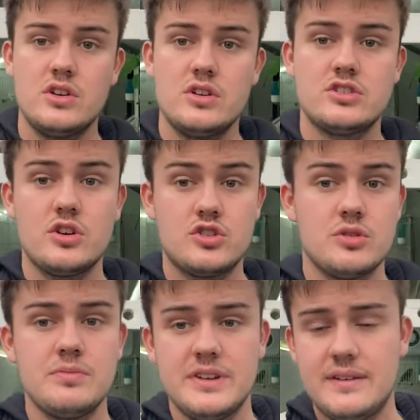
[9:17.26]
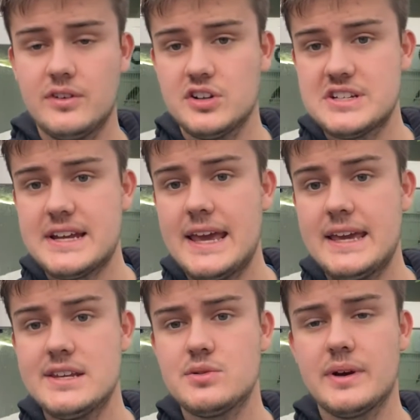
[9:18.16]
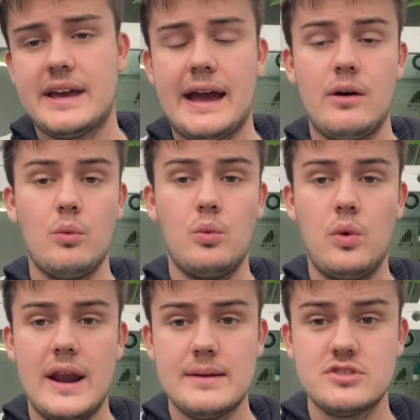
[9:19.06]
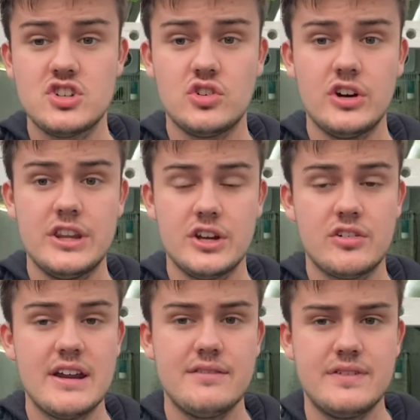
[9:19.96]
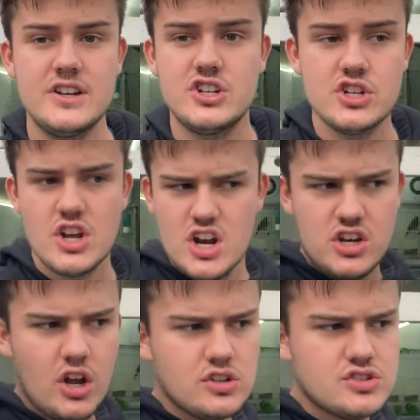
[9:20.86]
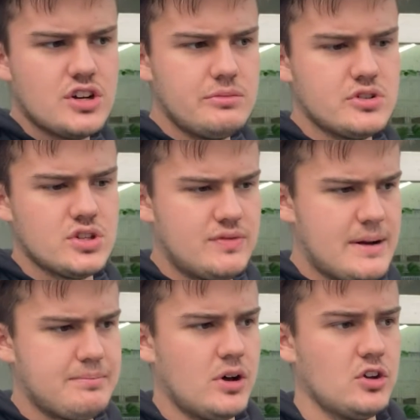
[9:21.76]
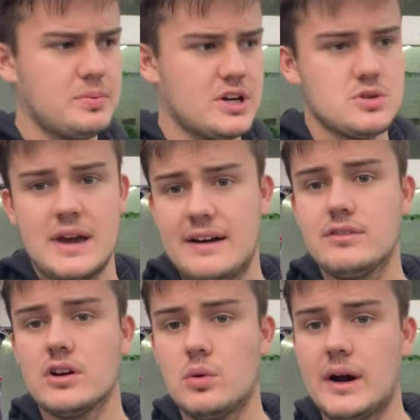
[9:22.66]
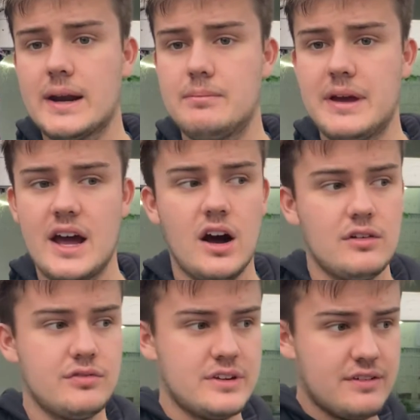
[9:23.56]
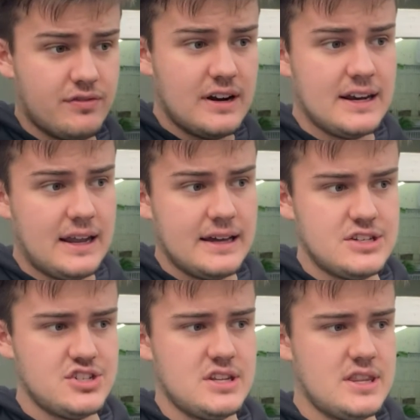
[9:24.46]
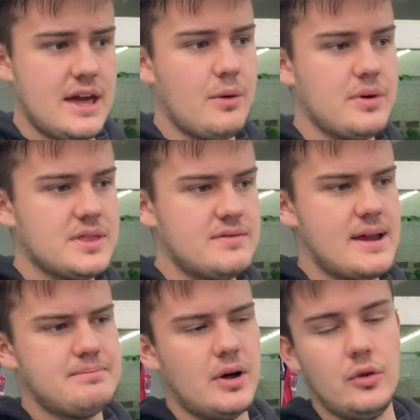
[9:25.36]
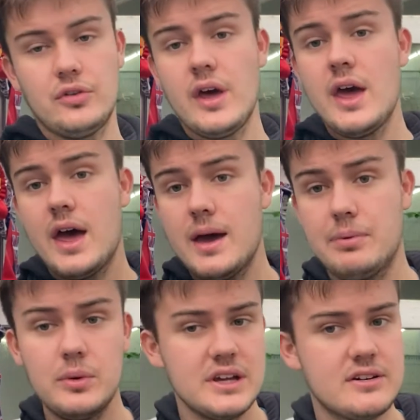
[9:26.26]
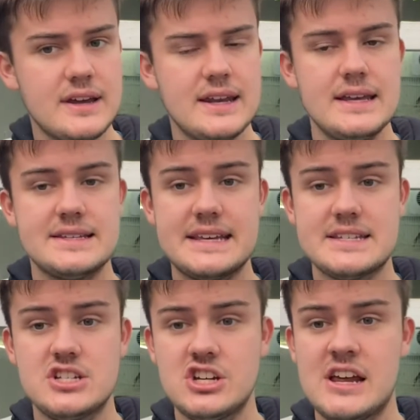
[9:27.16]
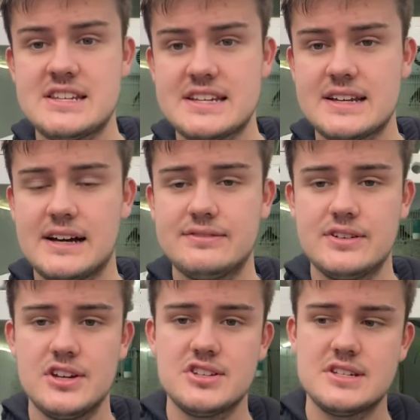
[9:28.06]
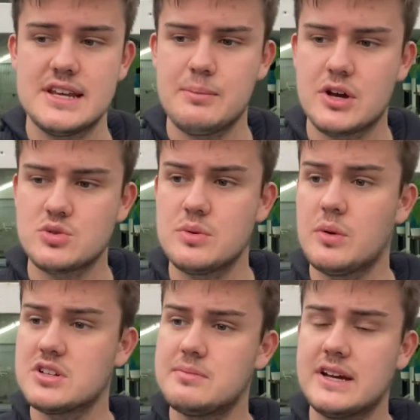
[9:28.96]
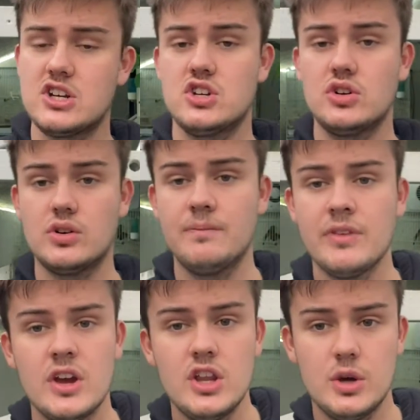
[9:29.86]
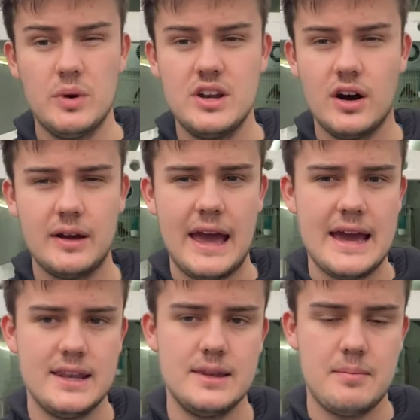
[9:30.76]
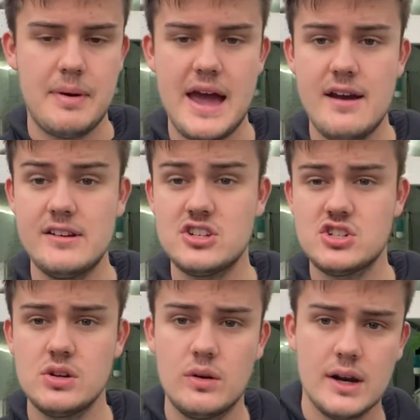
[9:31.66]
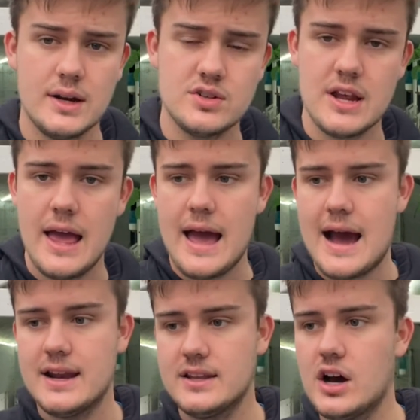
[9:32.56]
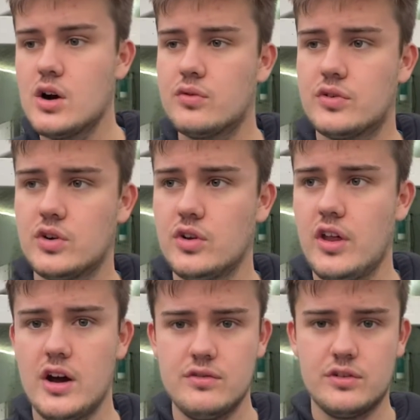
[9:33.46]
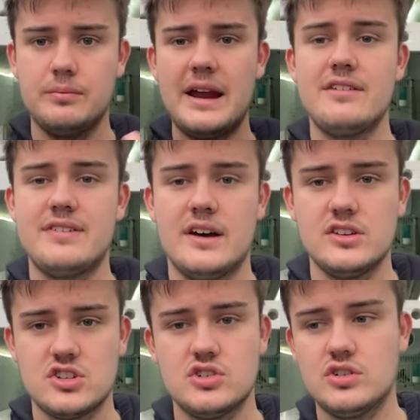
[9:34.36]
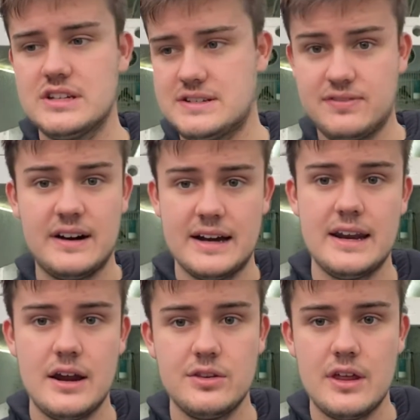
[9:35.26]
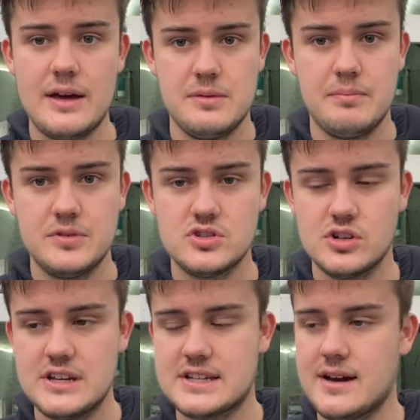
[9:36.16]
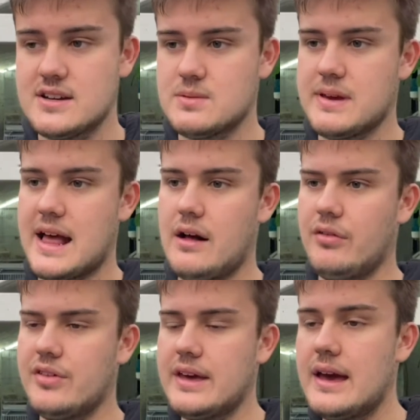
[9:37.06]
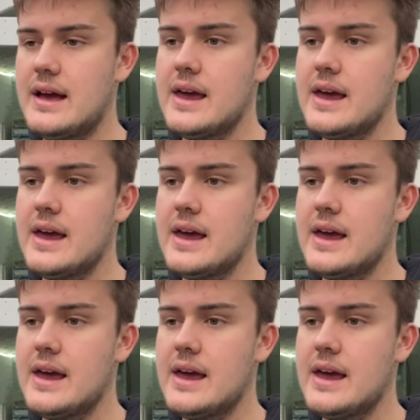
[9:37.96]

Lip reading: So something I've got to take into account when I'm sorting the greenfinches, not so much the red poles, because we have got quite a bit of different lines in there with the red poles, but with the greenies it's genetic diversity, because we want to make sure that we're not getting the pairings too close, and the overall benefit on the stud is fine, and the stud is going to be healthy.